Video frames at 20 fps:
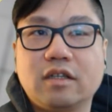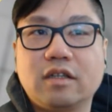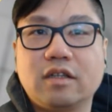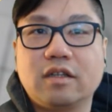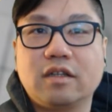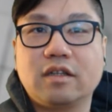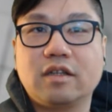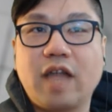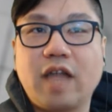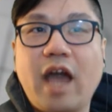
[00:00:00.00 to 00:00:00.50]

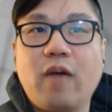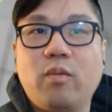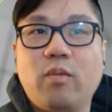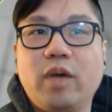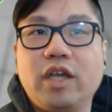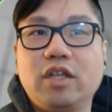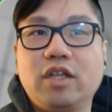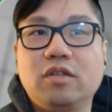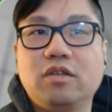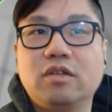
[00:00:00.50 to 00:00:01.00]
that
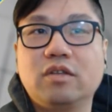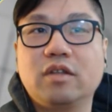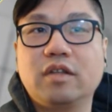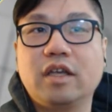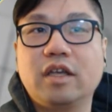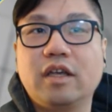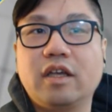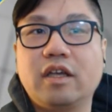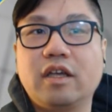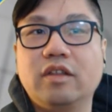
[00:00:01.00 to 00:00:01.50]
way
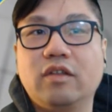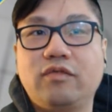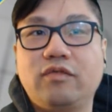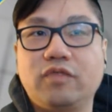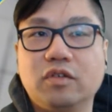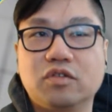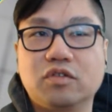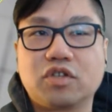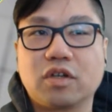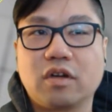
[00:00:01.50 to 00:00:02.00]
in the
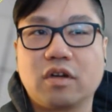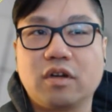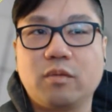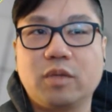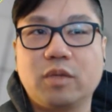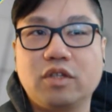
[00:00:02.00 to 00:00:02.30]
future, when